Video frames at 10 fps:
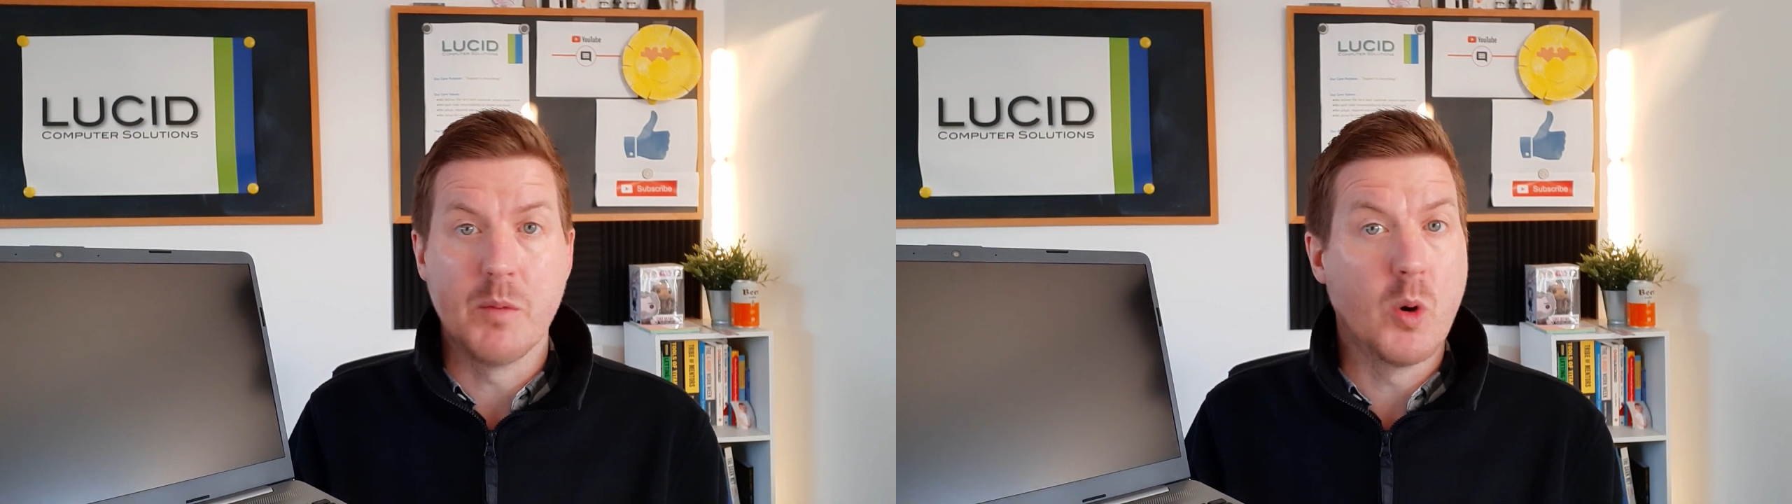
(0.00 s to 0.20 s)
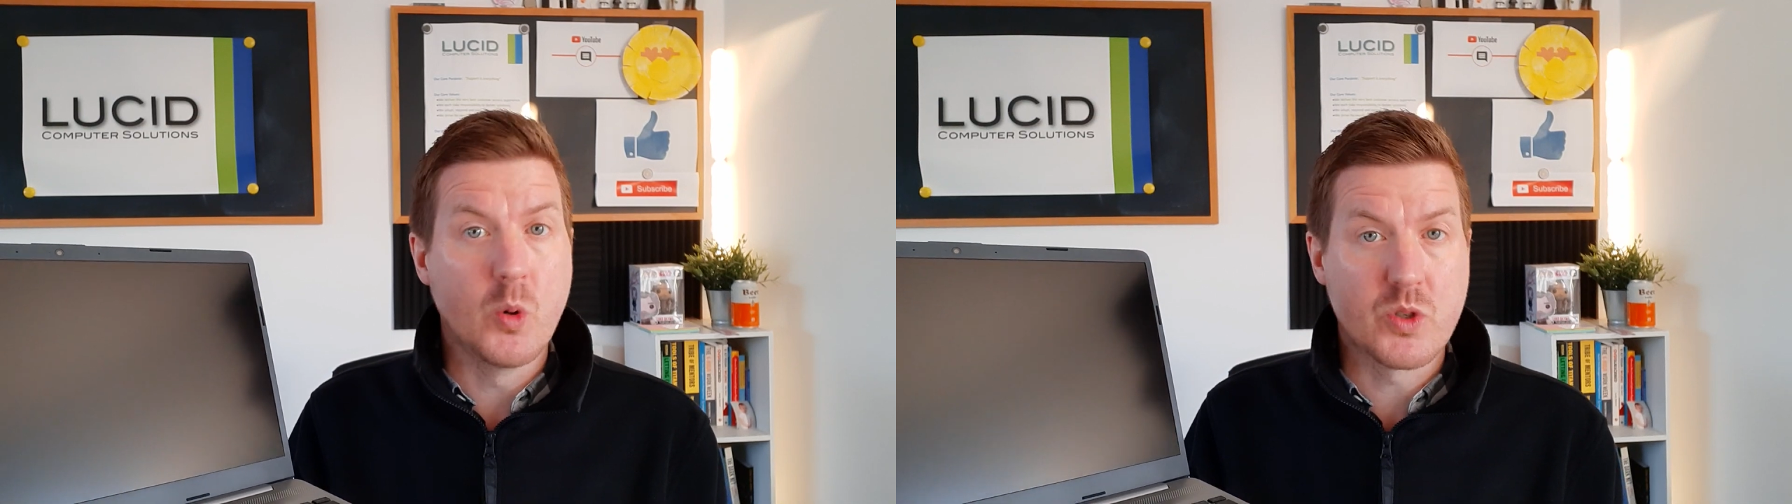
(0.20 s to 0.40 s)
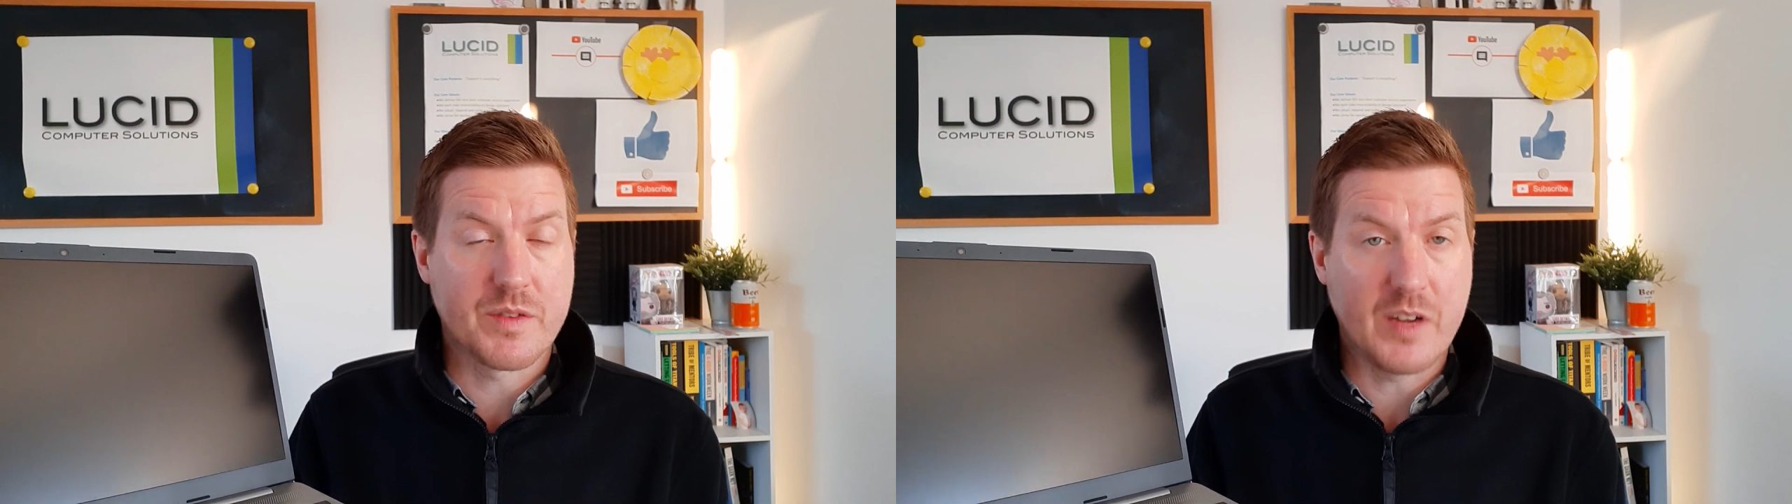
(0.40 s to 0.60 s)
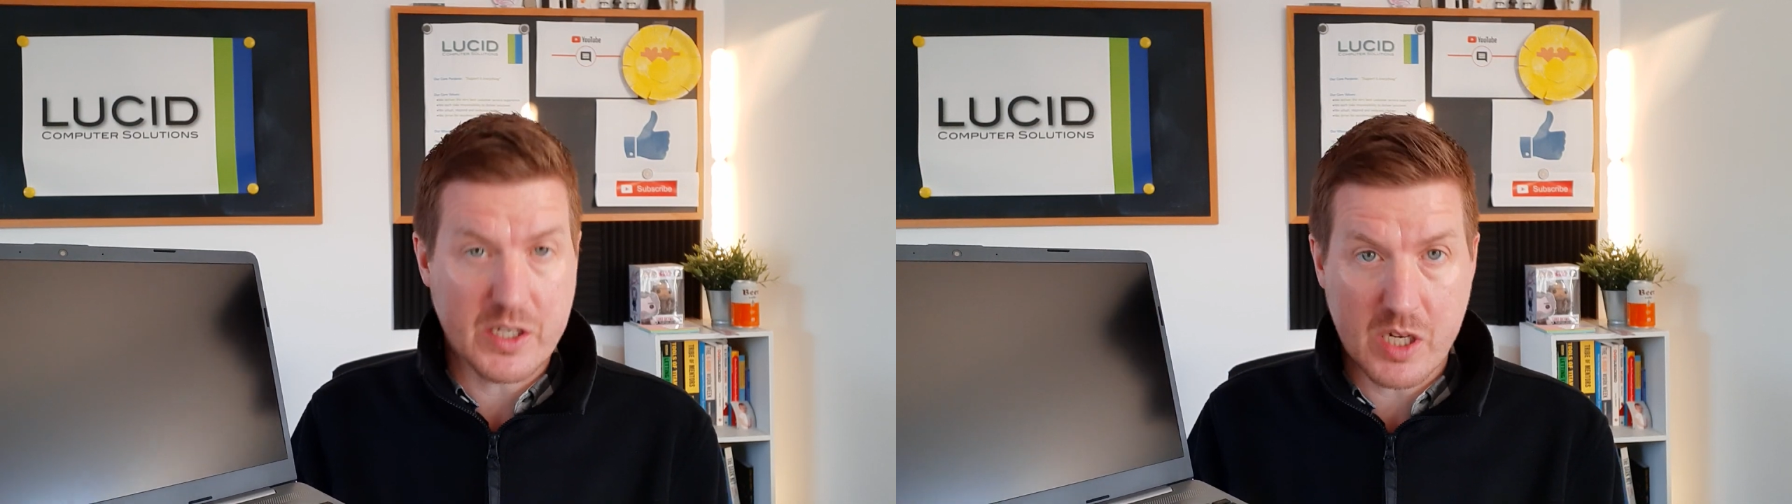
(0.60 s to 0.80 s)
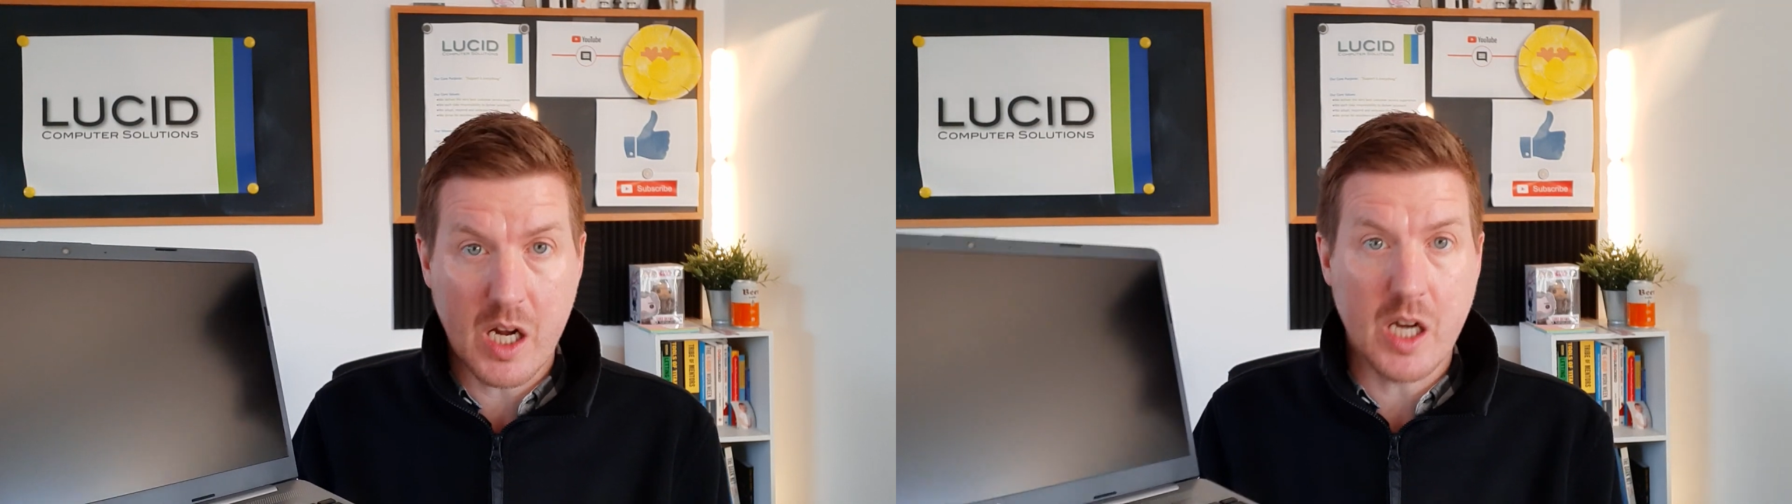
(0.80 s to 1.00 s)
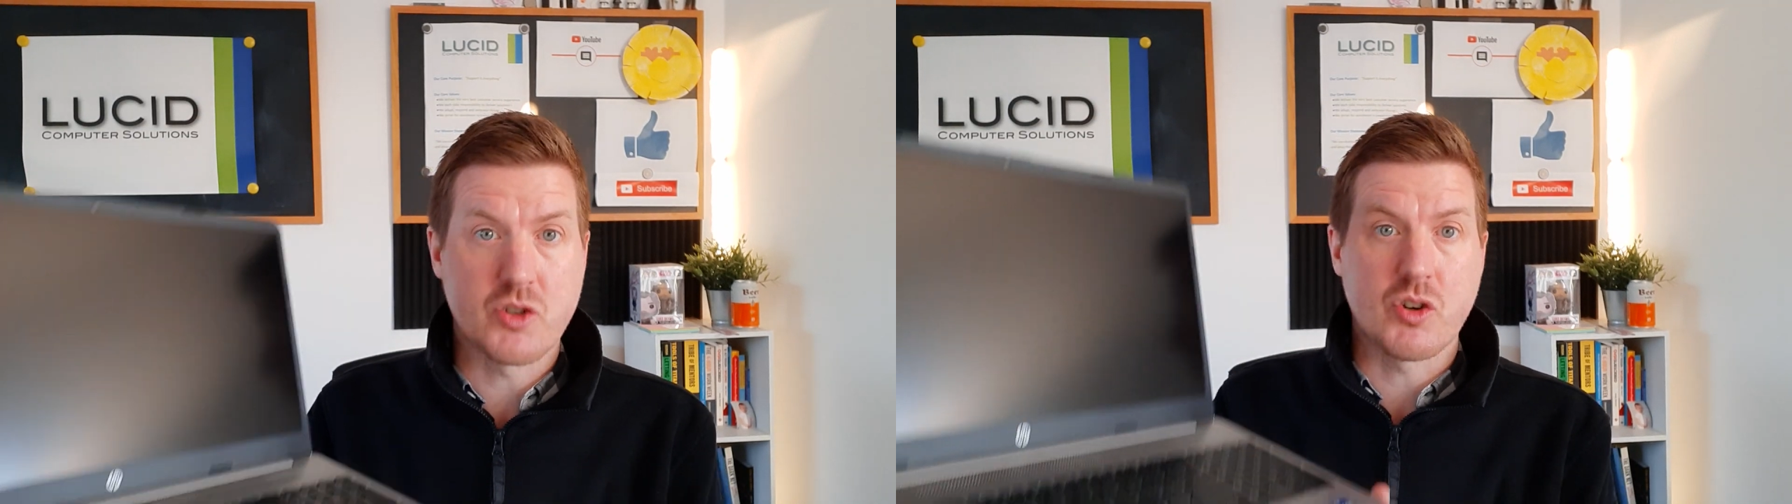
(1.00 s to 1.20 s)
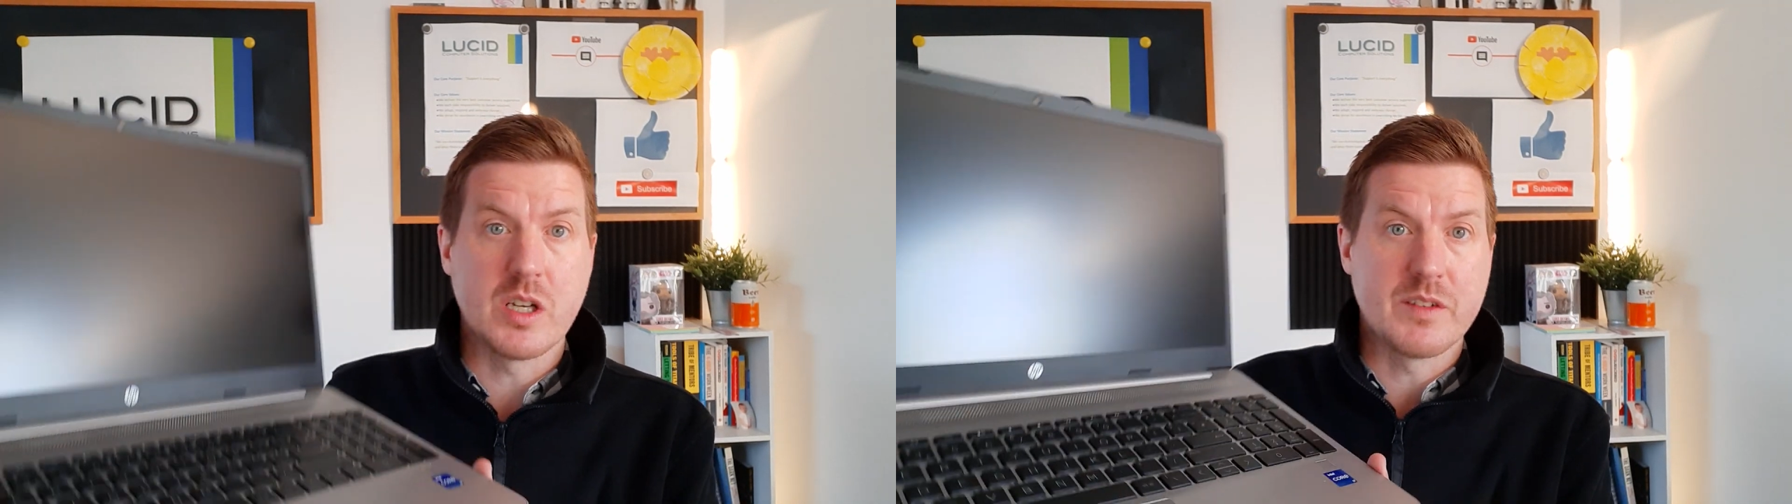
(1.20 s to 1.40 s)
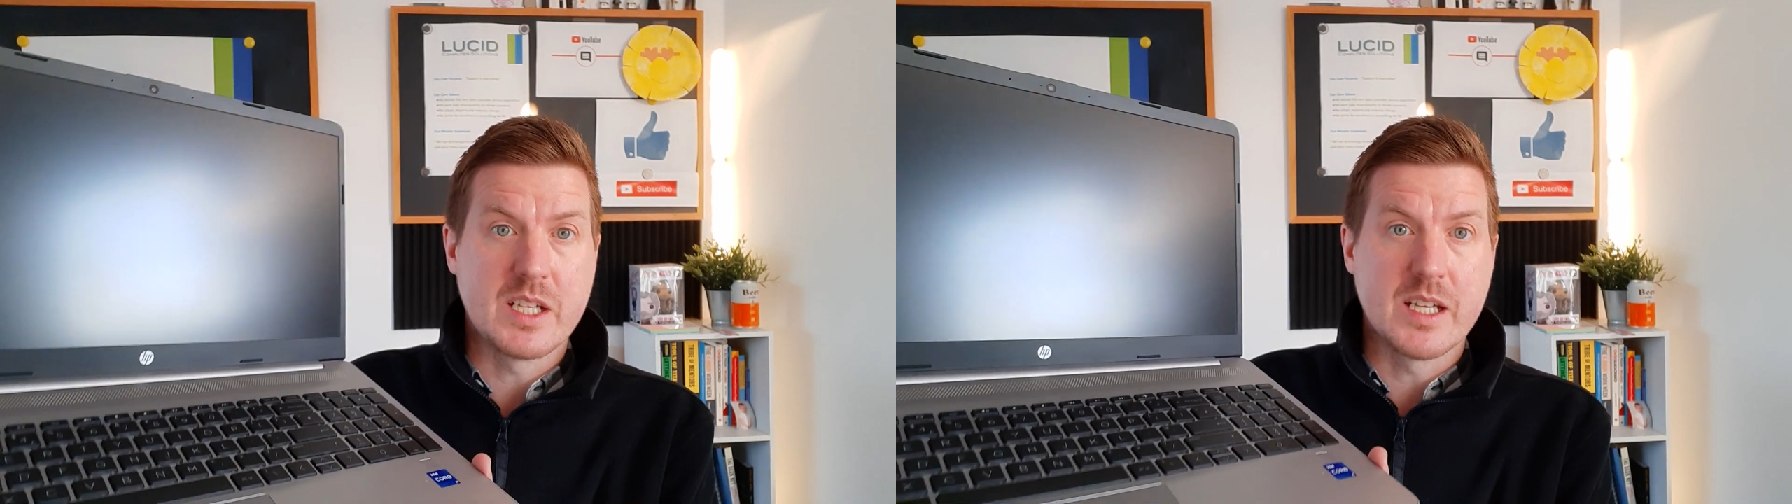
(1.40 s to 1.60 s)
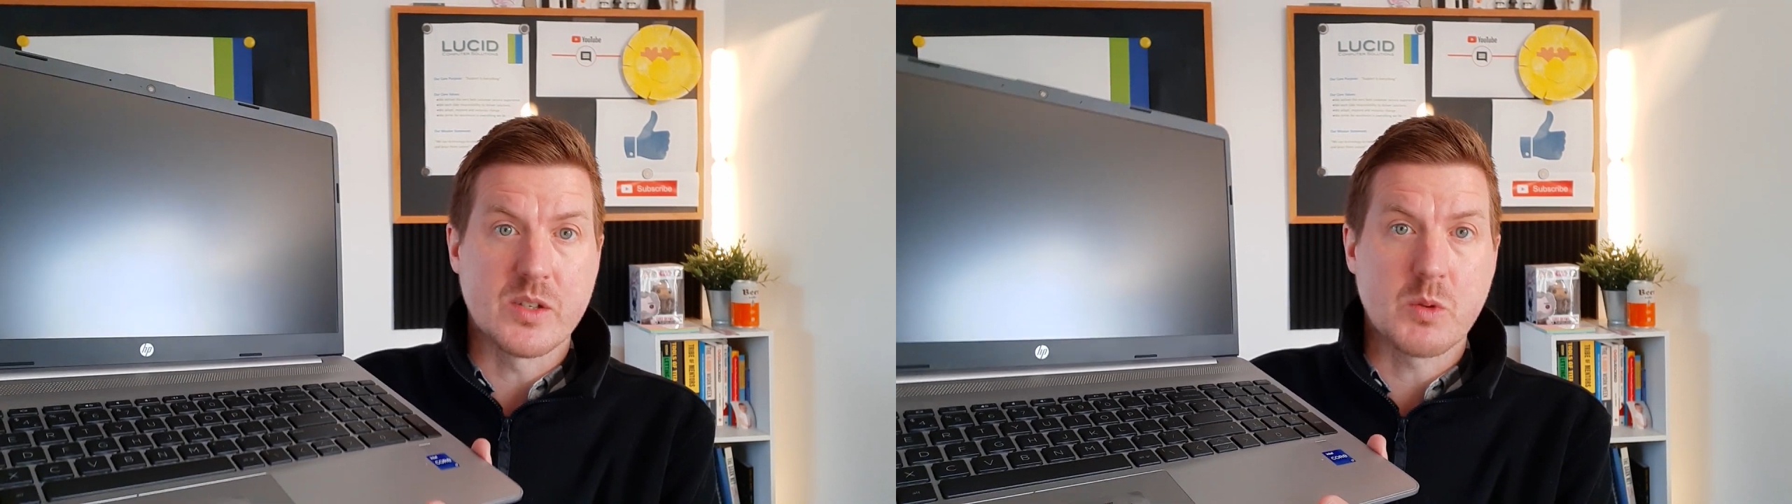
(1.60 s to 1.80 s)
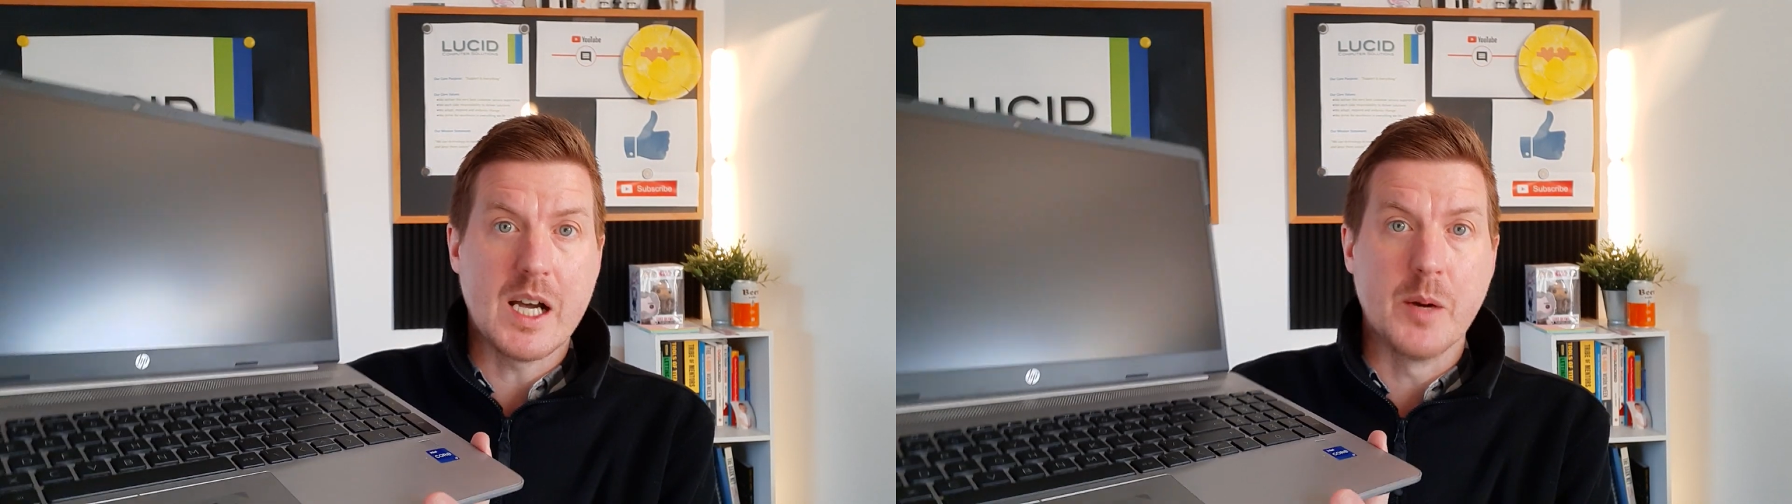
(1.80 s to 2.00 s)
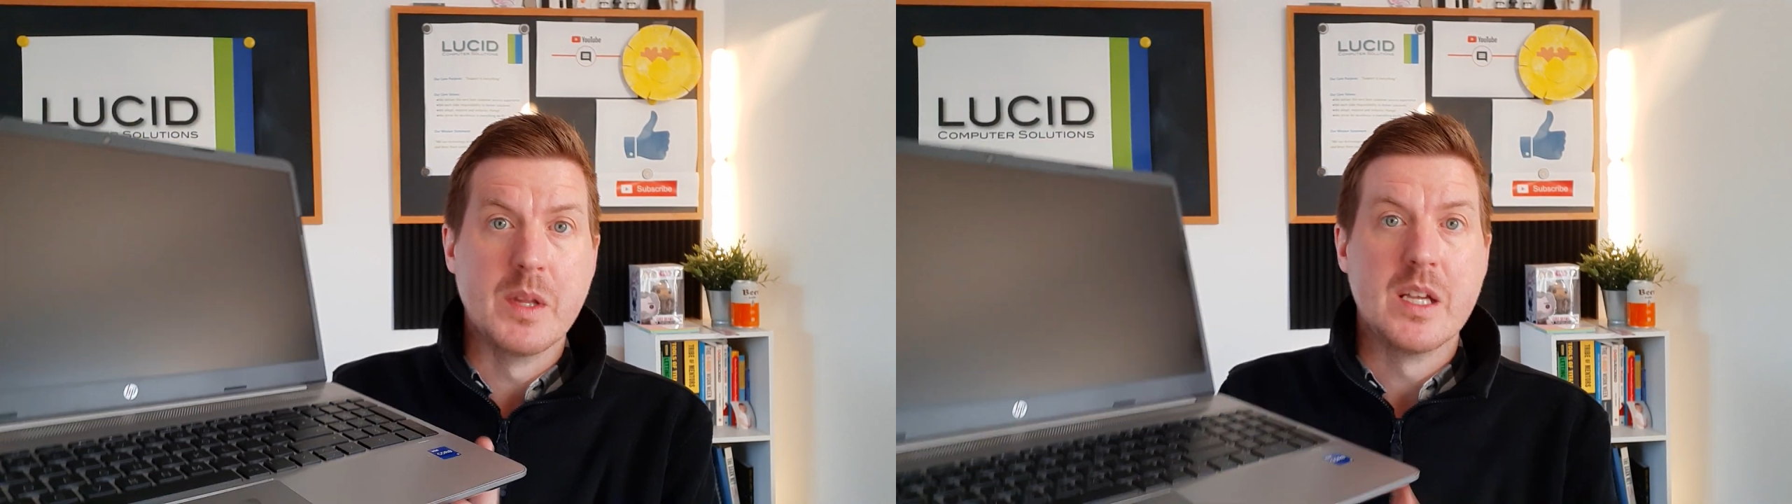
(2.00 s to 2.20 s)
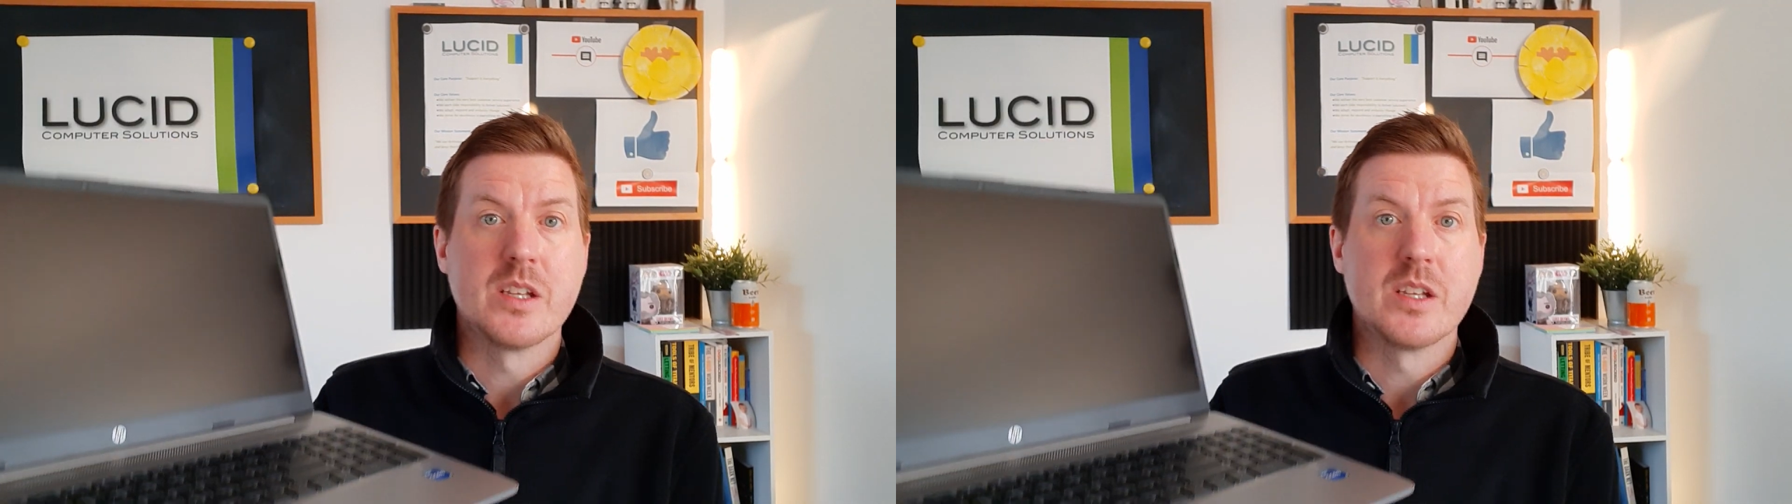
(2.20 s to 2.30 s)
ultra fast hard drive in it as well.